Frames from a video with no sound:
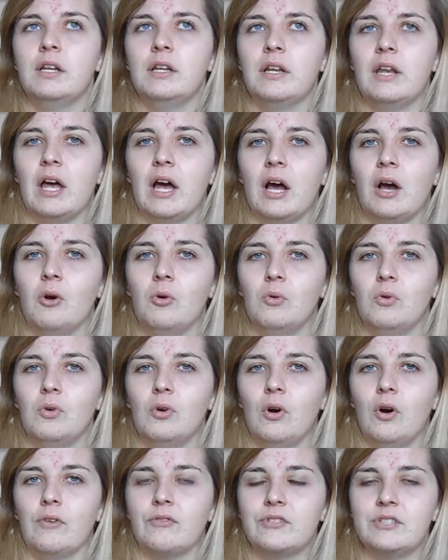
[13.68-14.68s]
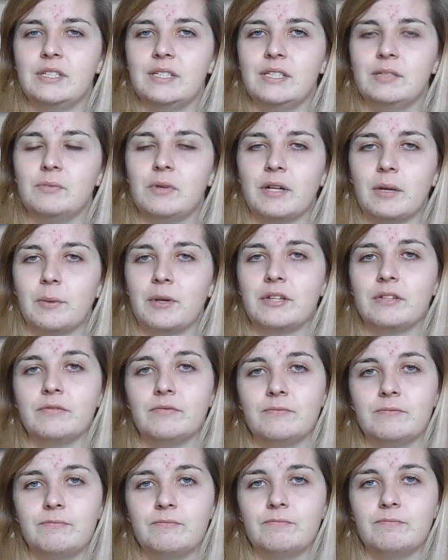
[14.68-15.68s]
Now, obviously when I went
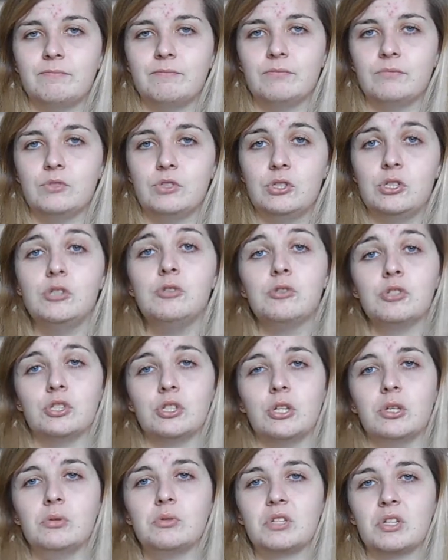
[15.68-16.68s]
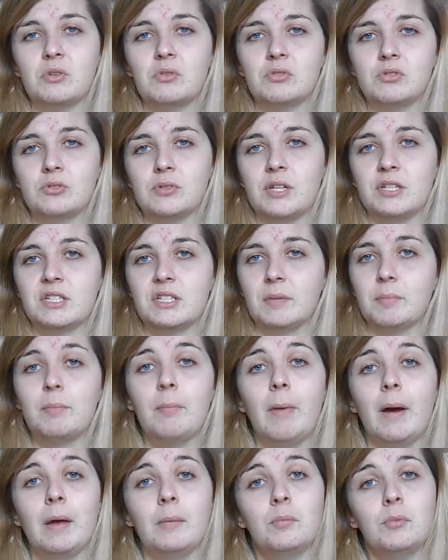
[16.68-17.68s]
to the shows I also ended up
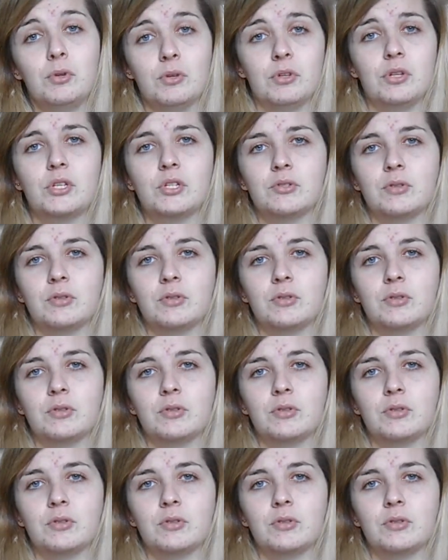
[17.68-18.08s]
buying merch,